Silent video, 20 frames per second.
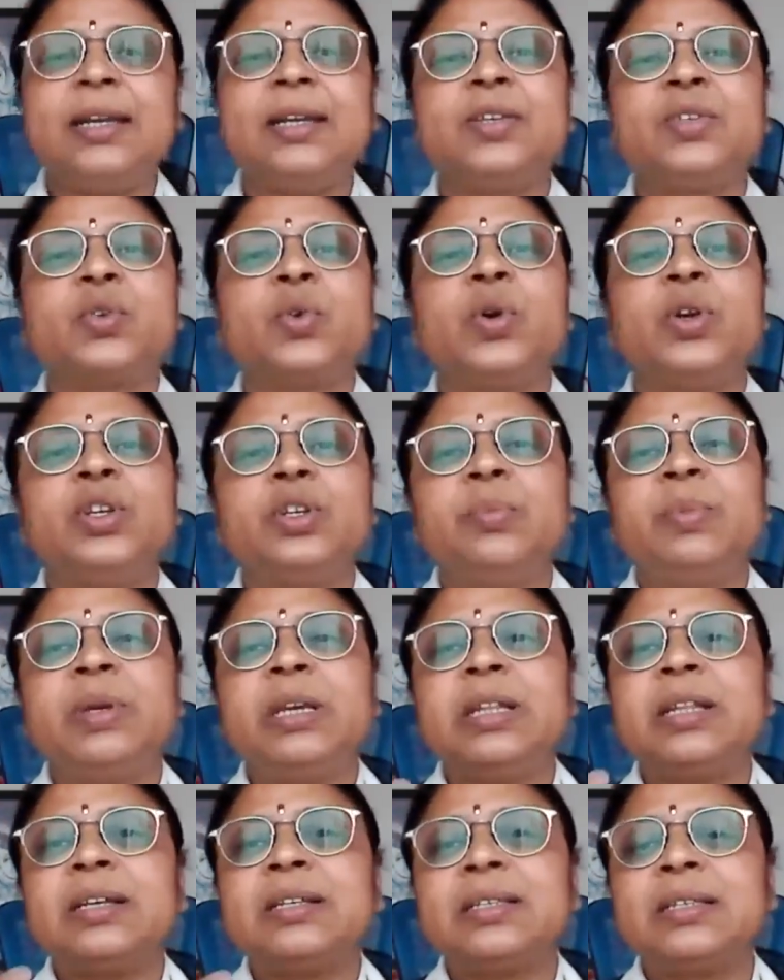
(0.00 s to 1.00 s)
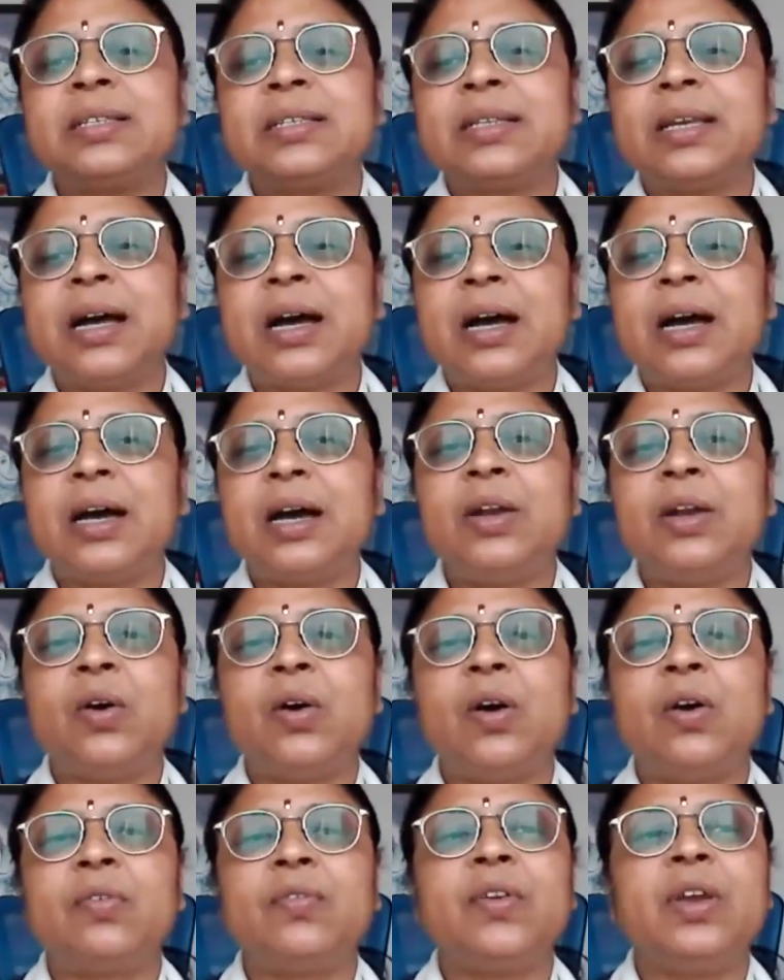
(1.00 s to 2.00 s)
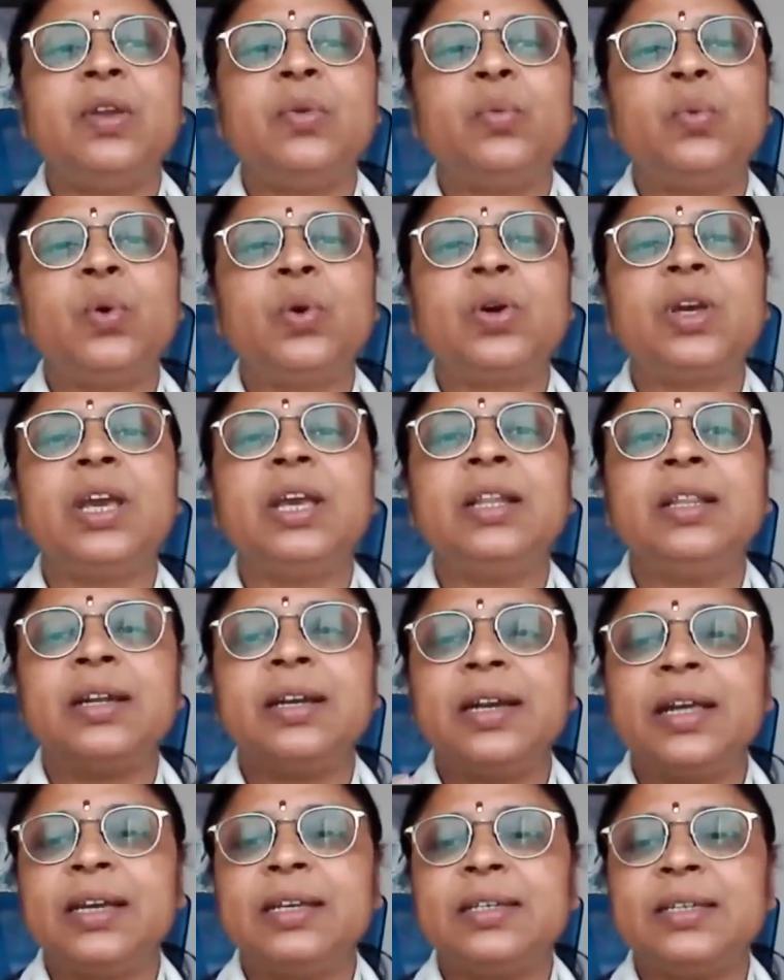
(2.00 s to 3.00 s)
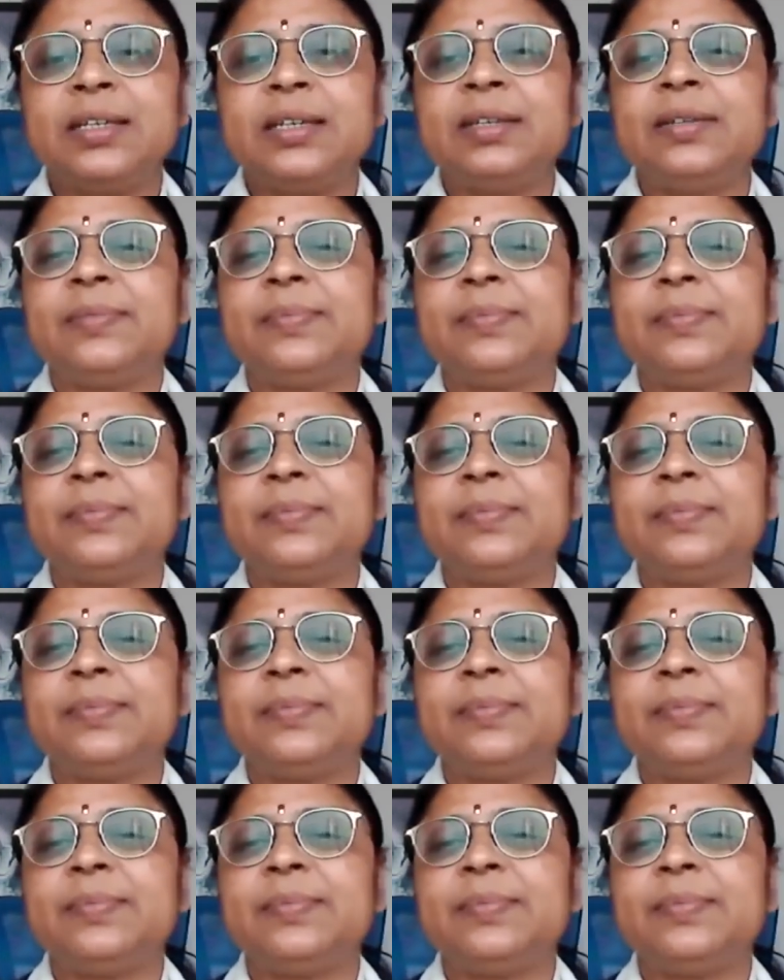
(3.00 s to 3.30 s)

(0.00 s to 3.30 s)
is going to be the sthan of invoking the deity.